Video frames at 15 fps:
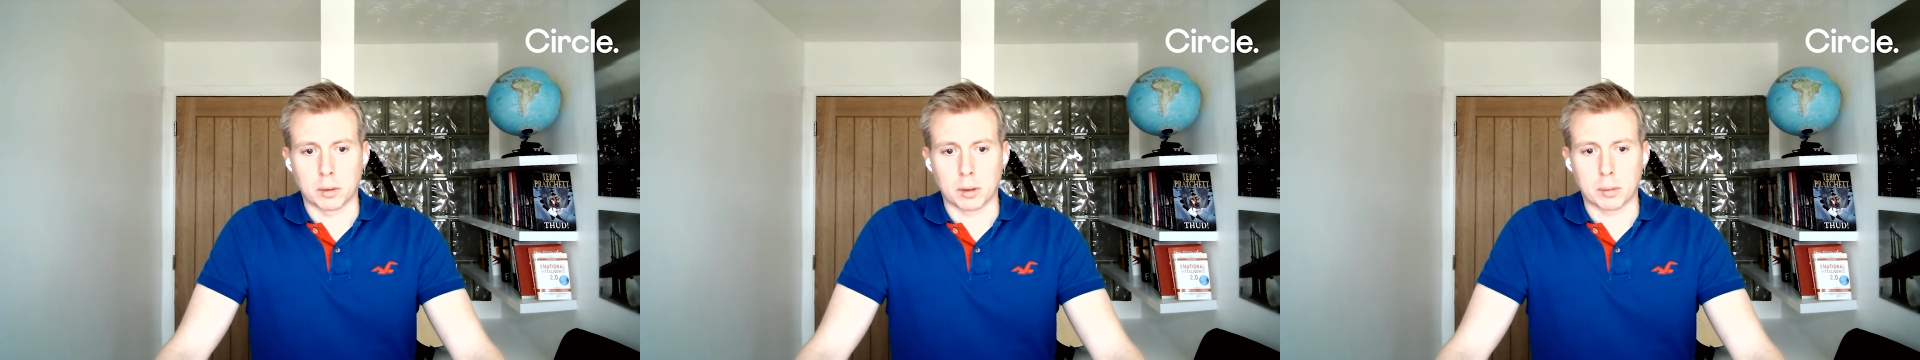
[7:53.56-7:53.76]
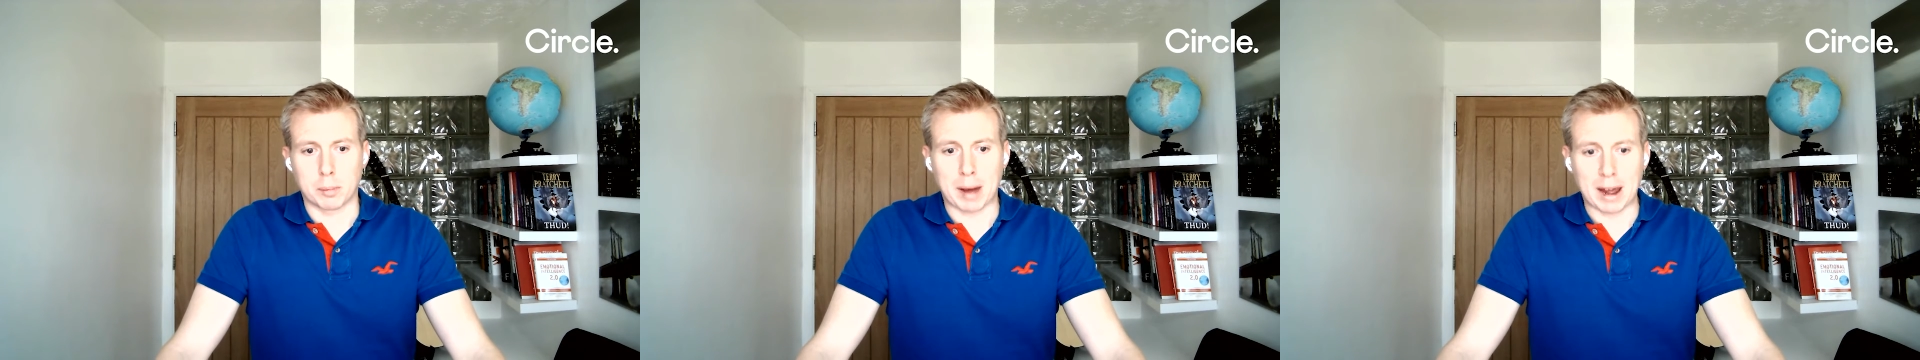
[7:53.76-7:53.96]

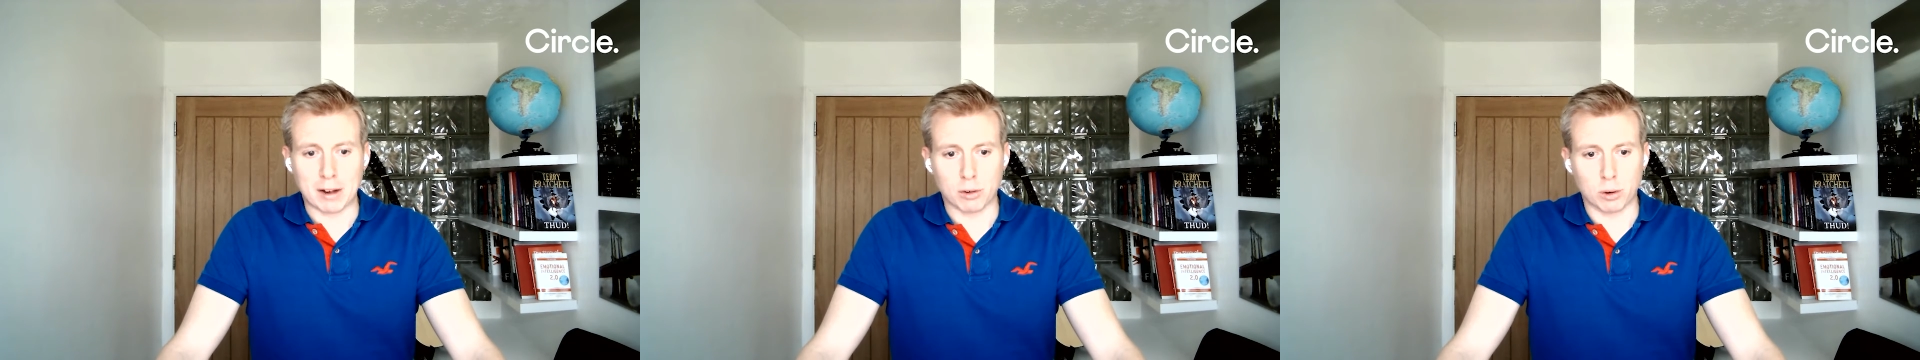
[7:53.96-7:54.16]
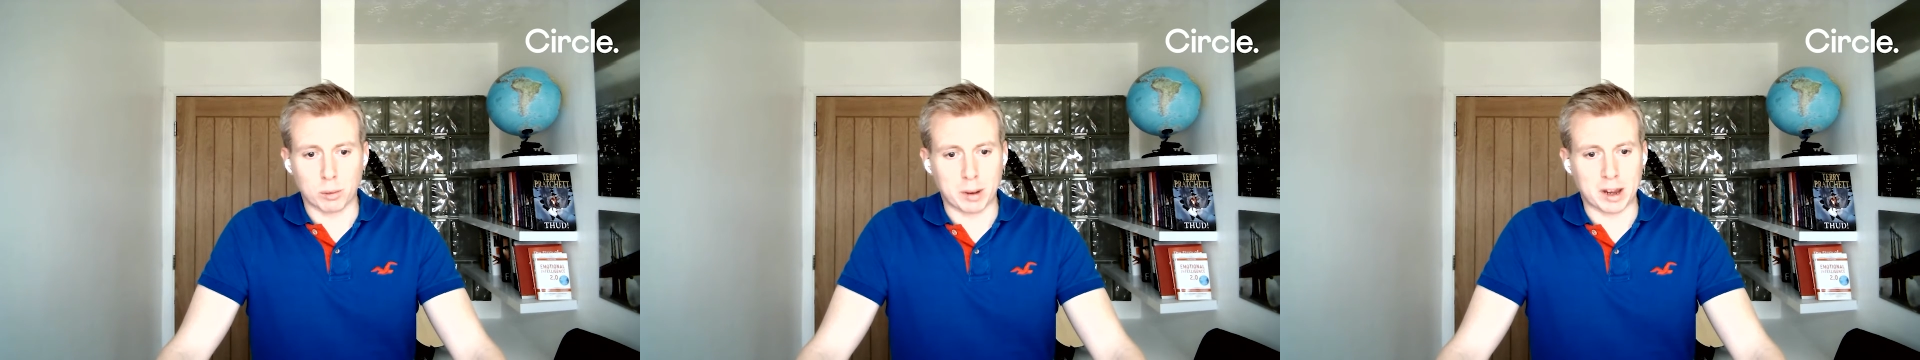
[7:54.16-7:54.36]

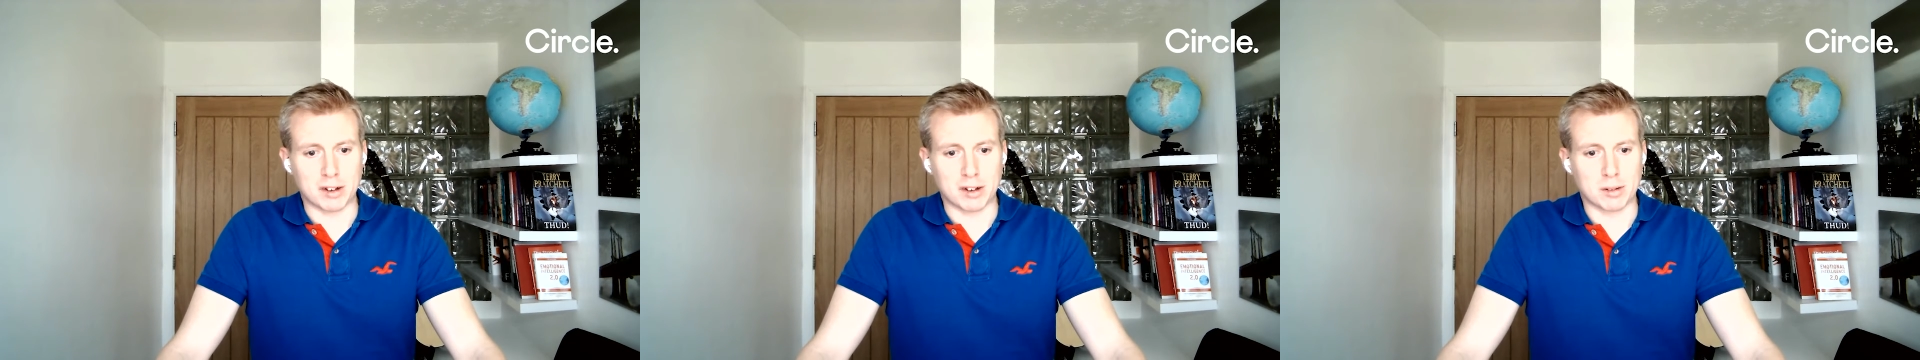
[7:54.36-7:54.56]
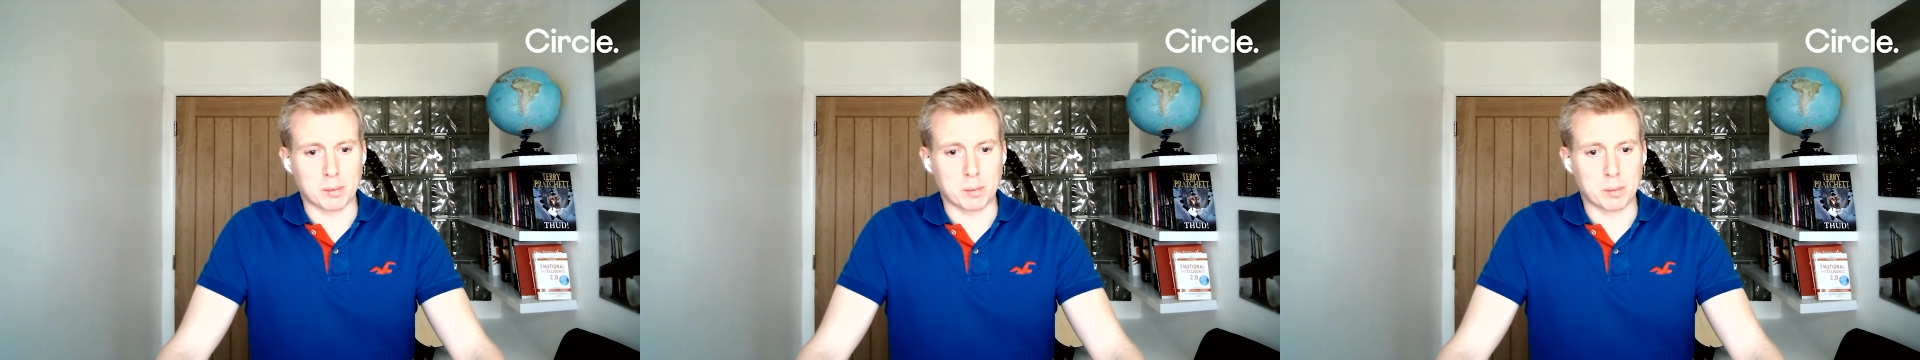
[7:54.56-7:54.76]

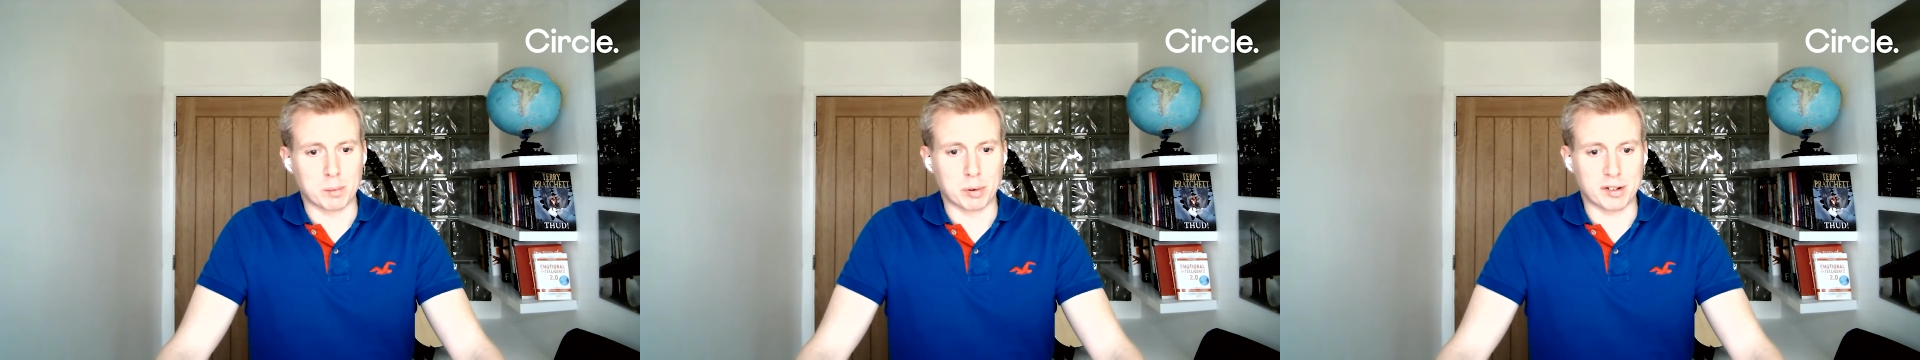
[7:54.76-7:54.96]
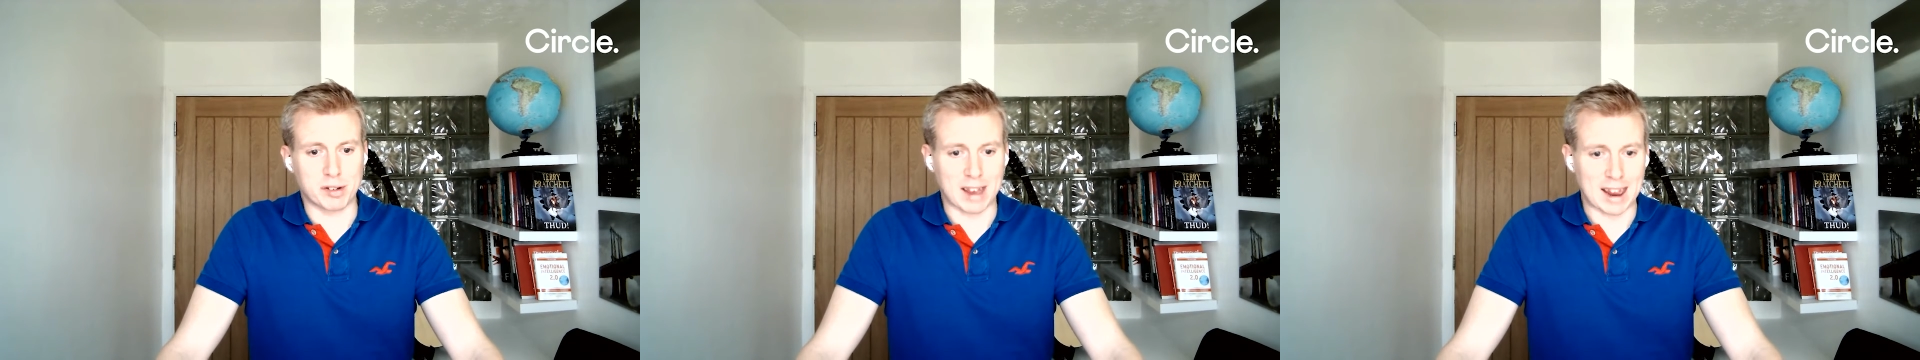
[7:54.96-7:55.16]
password-based
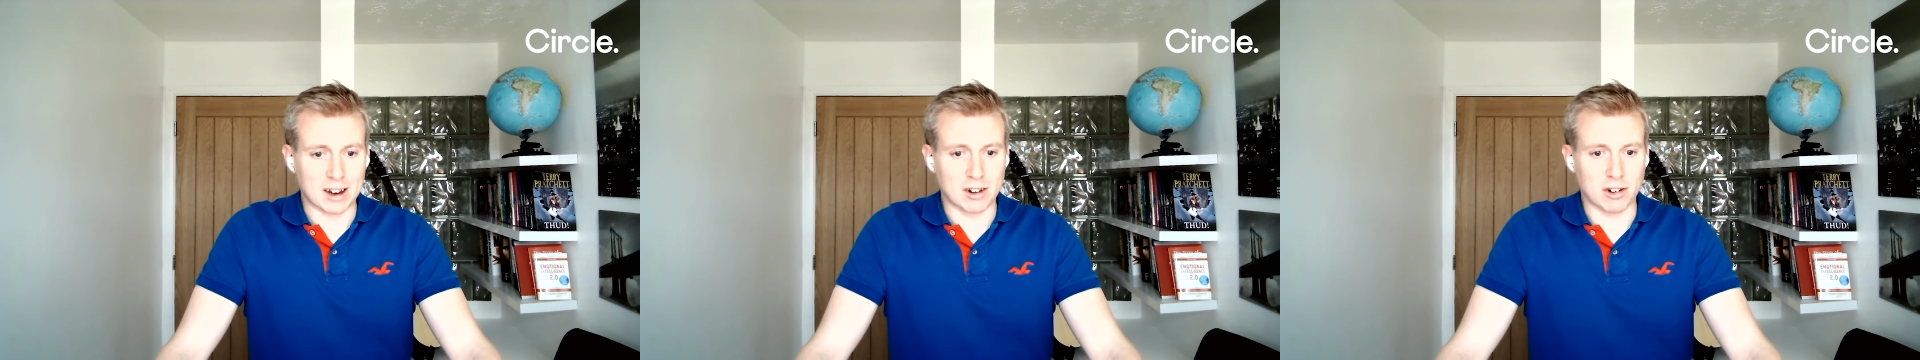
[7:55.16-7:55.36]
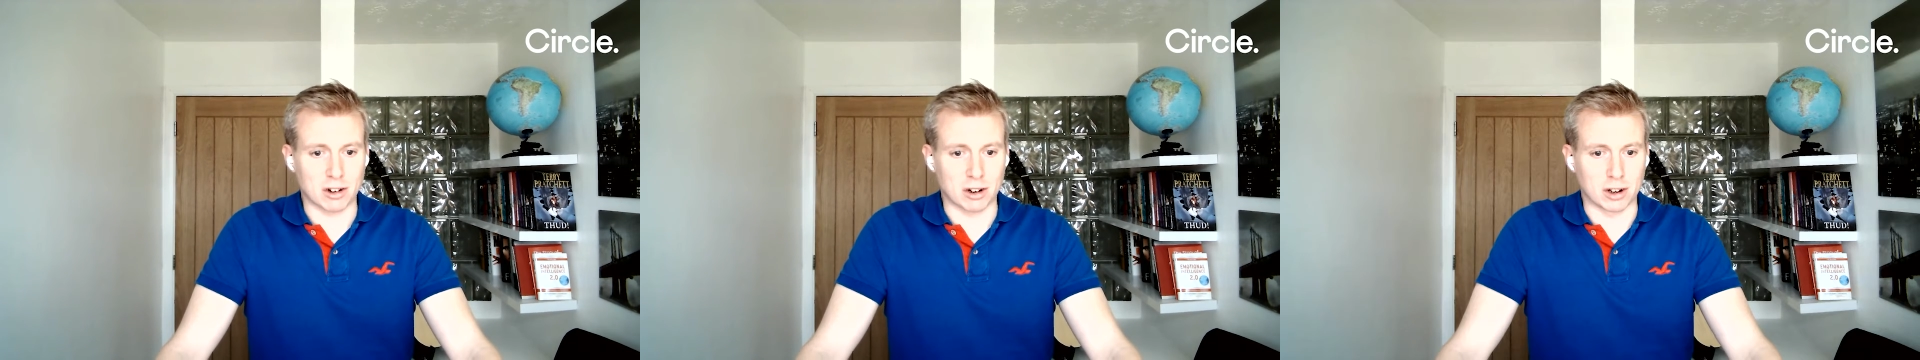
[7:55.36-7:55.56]

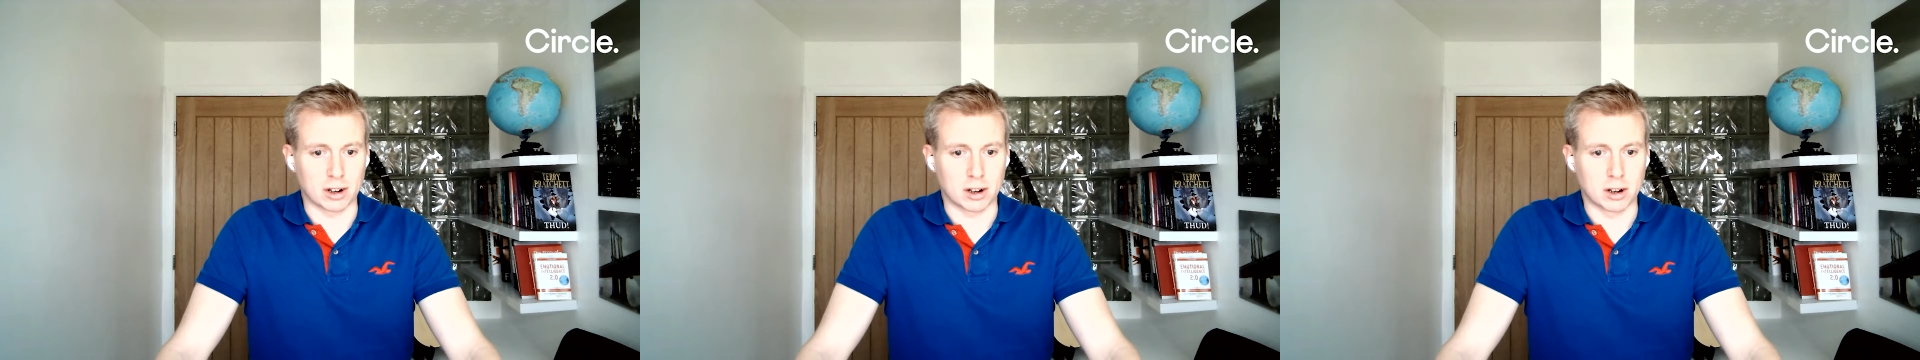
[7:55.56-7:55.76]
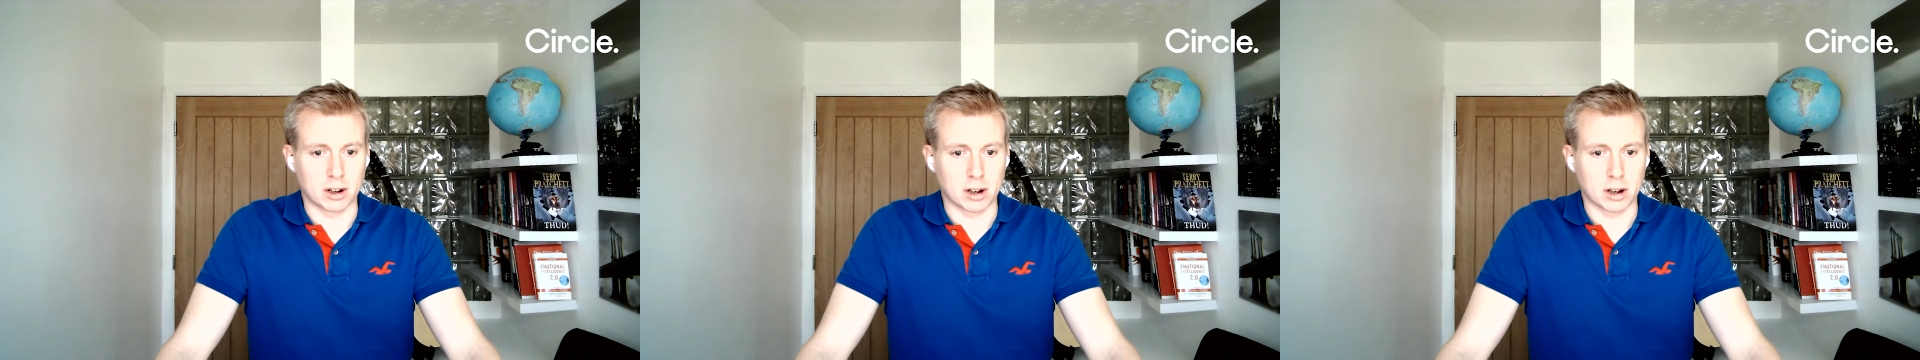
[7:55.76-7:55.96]

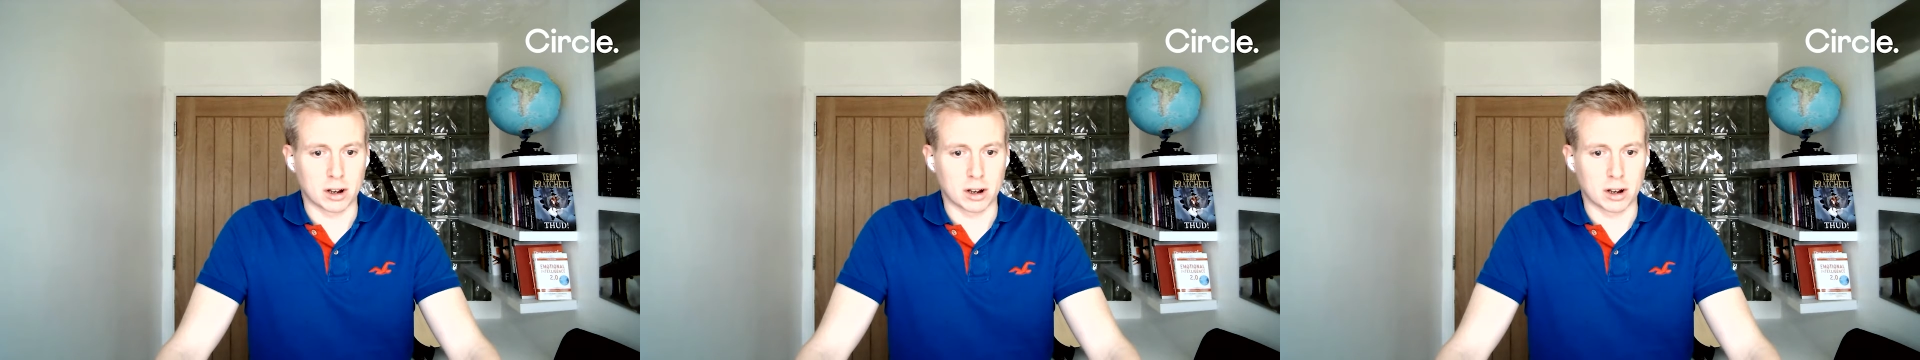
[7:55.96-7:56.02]
protection